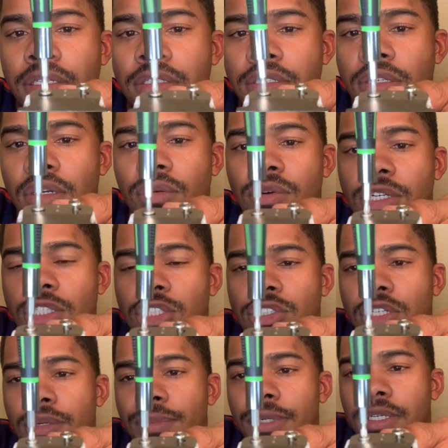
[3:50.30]
You don't want to
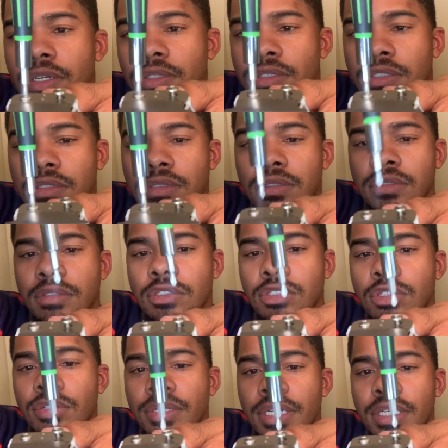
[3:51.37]
strip it, don't
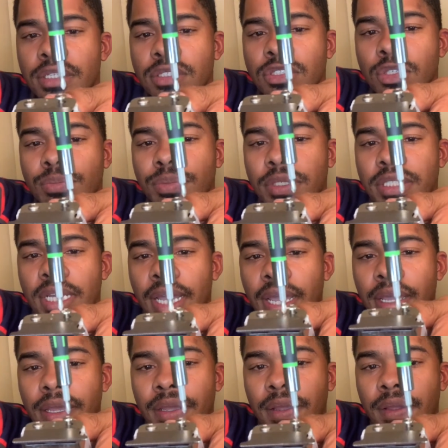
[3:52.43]
screw it in super tight.